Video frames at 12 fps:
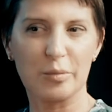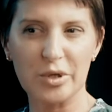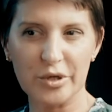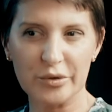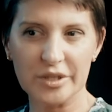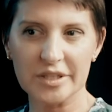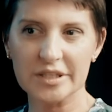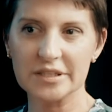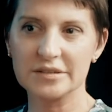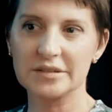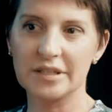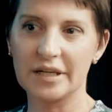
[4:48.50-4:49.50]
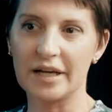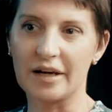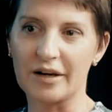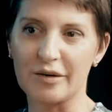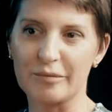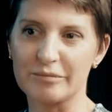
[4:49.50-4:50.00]
bloated,
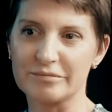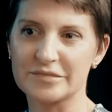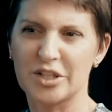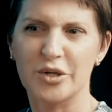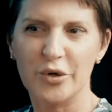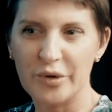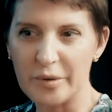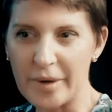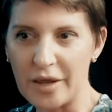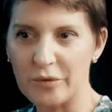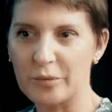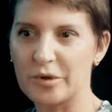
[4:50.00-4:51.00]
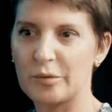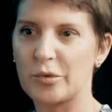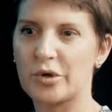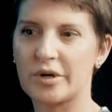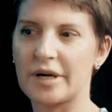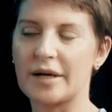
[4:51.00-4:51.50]
started going to the bathroom a little
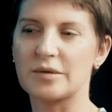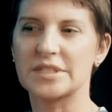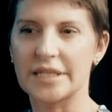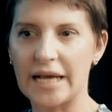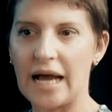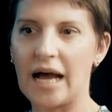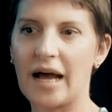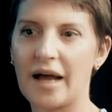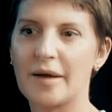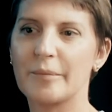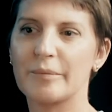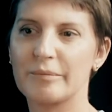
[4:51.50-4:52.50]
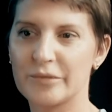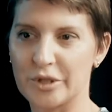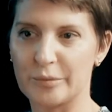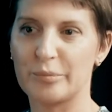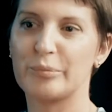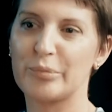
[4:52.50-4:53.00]
more, and I was like, I'm
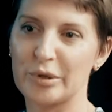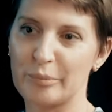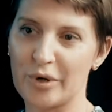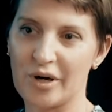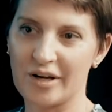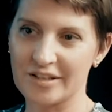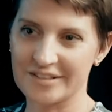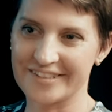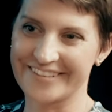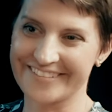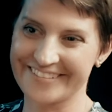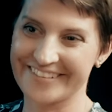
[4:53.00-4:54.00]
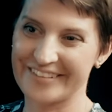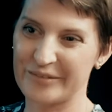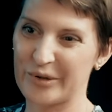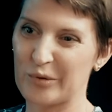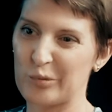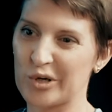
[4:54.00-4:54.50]
gonna put pause
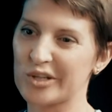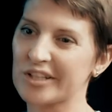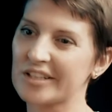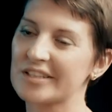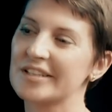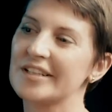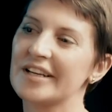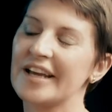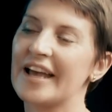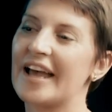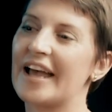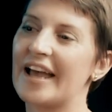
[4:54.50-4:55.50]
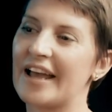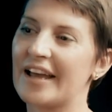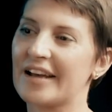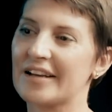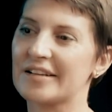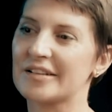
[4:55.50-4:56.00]
with work
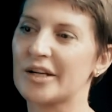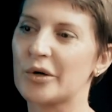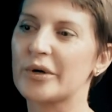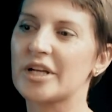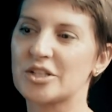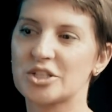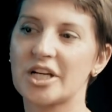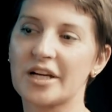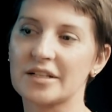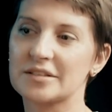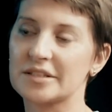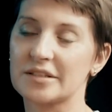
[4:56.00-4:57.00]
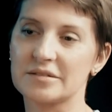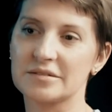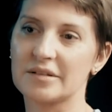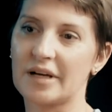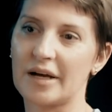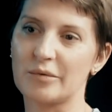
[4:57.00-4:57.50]
and go get checked,
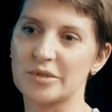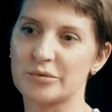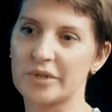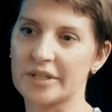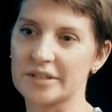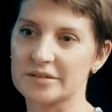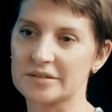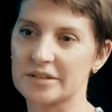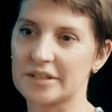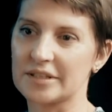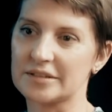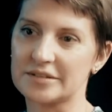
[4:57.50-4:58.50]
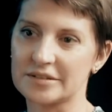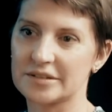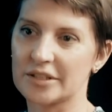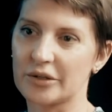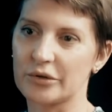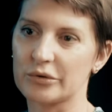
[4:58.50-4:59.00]
and I was right. And
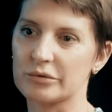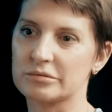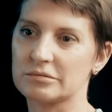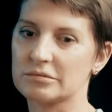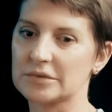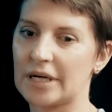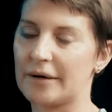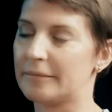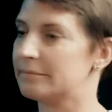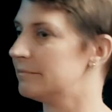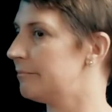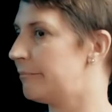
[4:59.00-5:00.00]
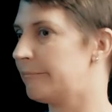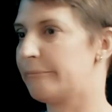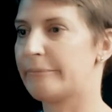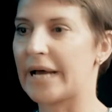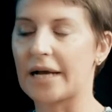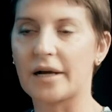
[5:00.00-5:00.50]
so I'm
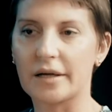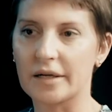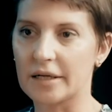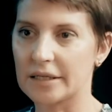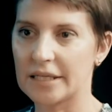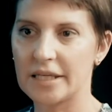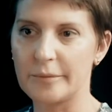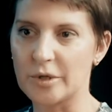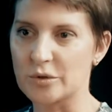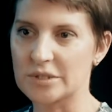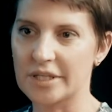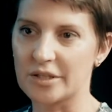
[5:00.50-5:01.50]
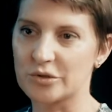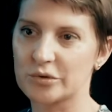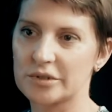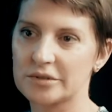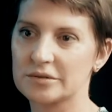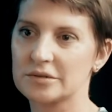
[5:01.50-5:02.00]
back on a chemo
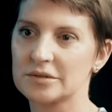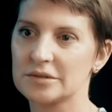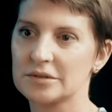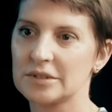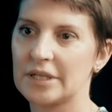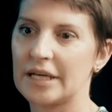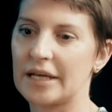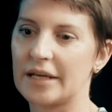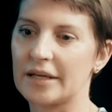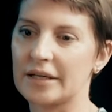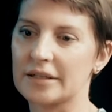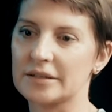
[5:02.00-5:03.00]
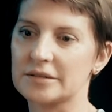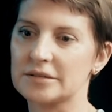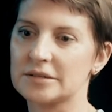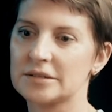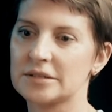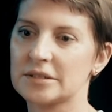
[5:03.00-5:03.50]
schedule and